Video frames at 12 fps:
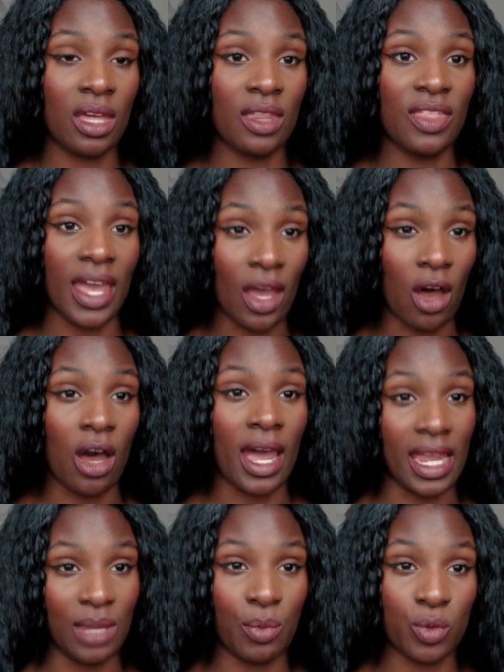they are
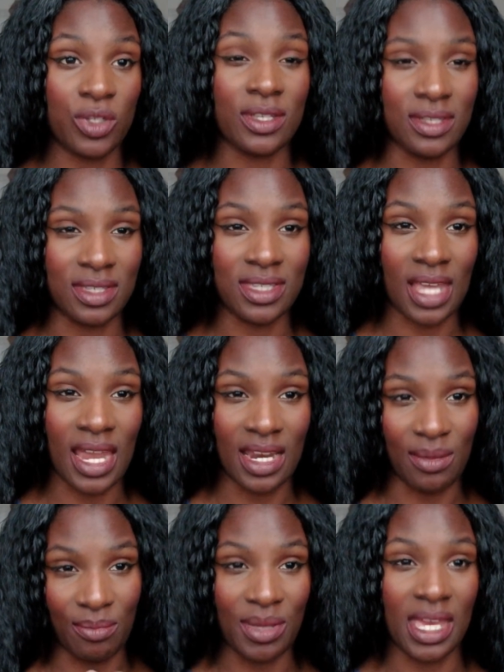able to sustain
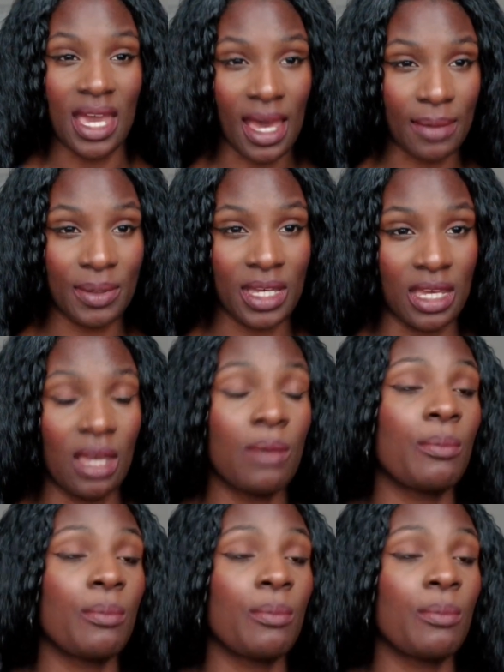and be happy.